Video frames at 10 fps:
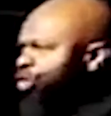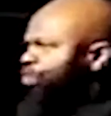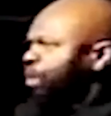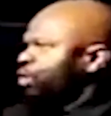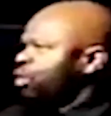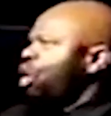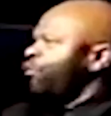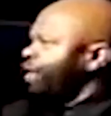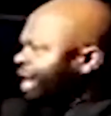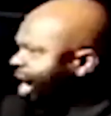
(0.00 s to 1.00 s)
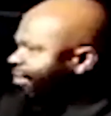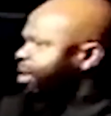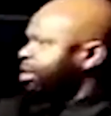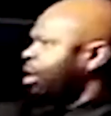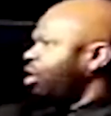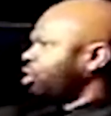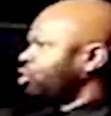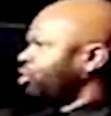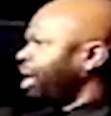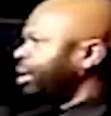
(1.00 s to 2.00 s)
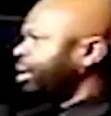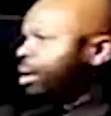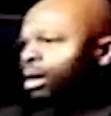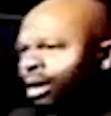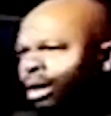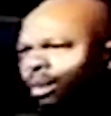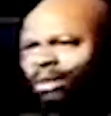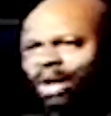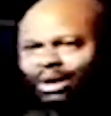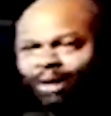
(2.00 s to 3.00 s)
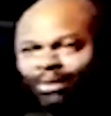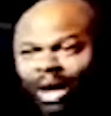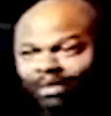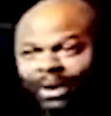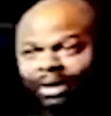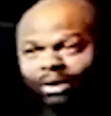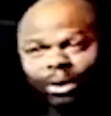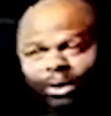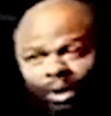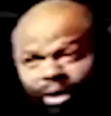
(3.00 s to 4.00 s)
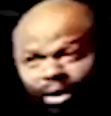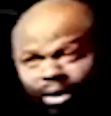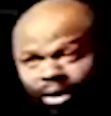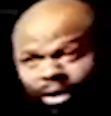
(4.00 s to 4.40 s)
and you put on off and I'ma call you later. I'm like, that's what I plan on doing.